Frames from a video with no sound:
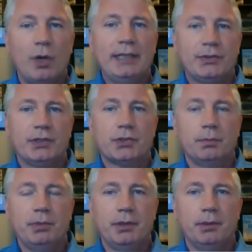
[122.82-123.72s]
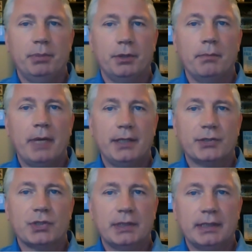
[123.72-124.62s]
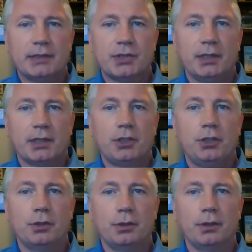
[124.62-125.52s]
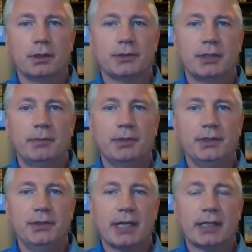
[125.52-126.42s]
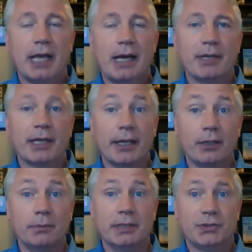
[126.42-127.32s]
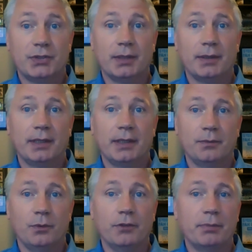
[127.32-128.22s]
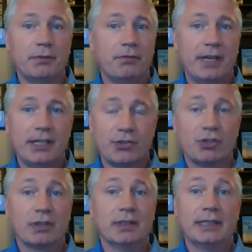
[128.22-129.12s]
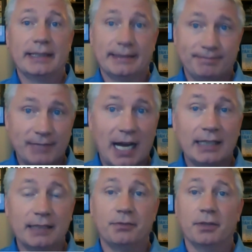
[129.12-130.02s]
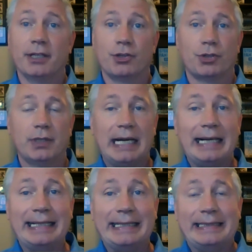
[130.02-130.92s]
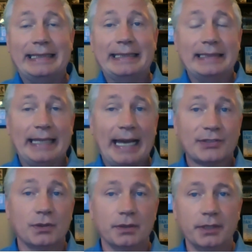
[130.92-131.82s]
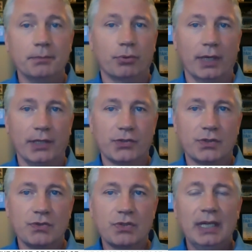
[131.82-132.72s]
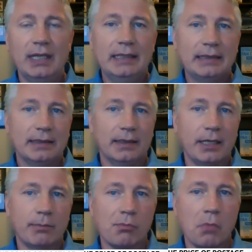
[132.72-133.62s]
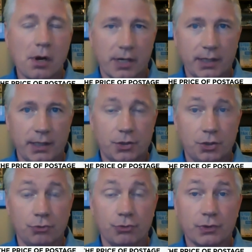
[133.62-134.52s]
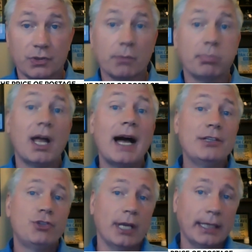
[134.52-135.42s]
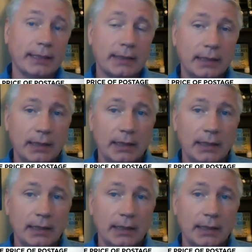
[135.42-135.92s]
ways, this will be the bitter medicine that's going to cure some of these economic ailments that that we've been facing, like high inflation, high uh, gasoline prices, labor market issues, the supply chain